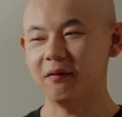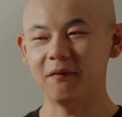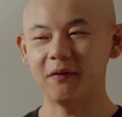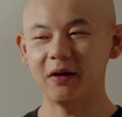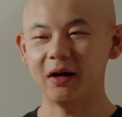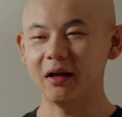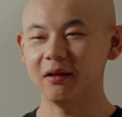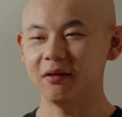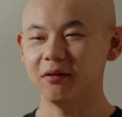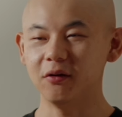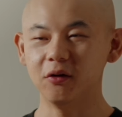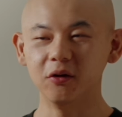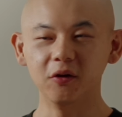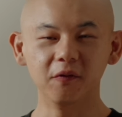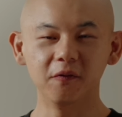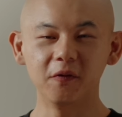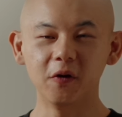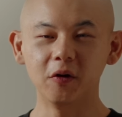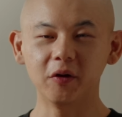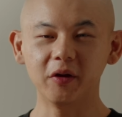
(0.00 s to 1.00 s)
fast
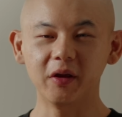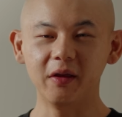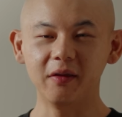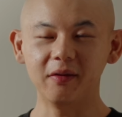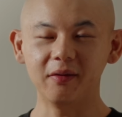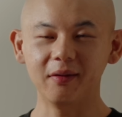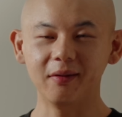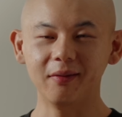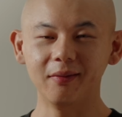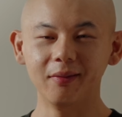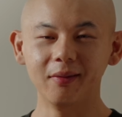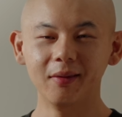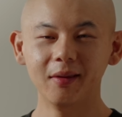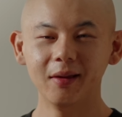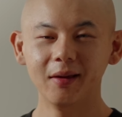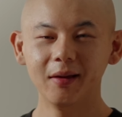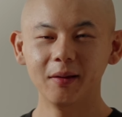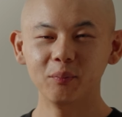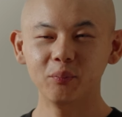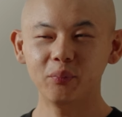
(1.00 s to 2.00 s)
autofocus and
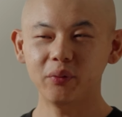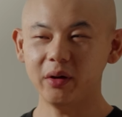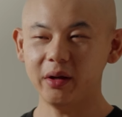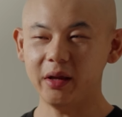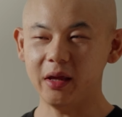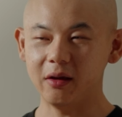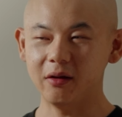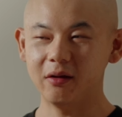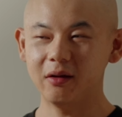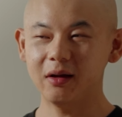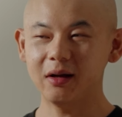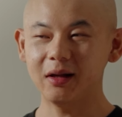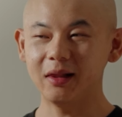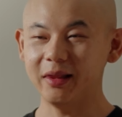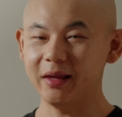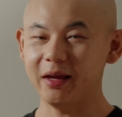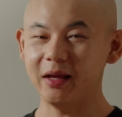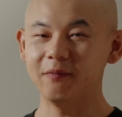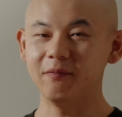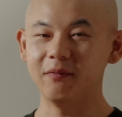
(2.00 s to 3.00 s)
pretty
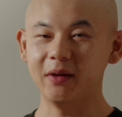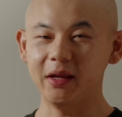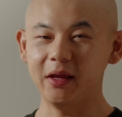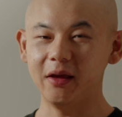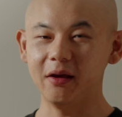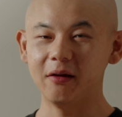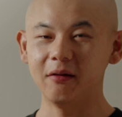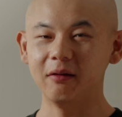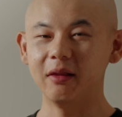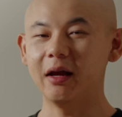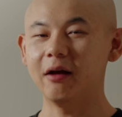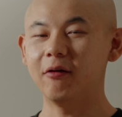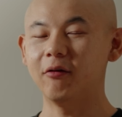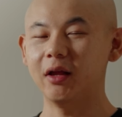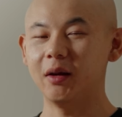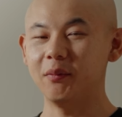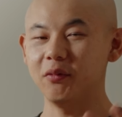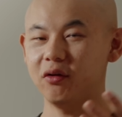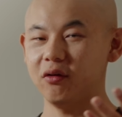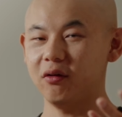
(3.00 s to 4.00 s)
clean video like what
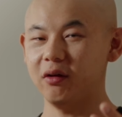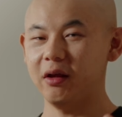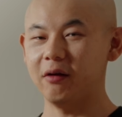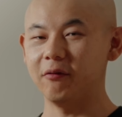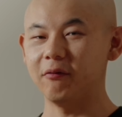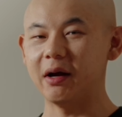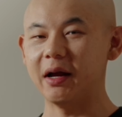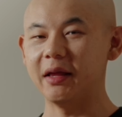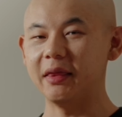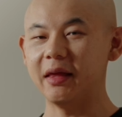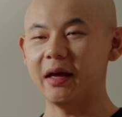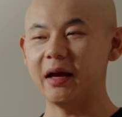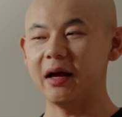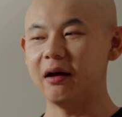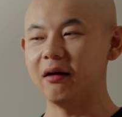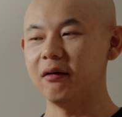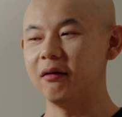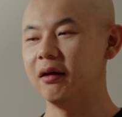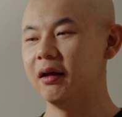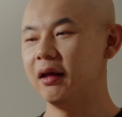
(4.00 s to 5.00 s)
I'm shooting right
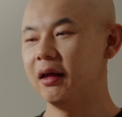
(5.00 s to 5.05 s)
now,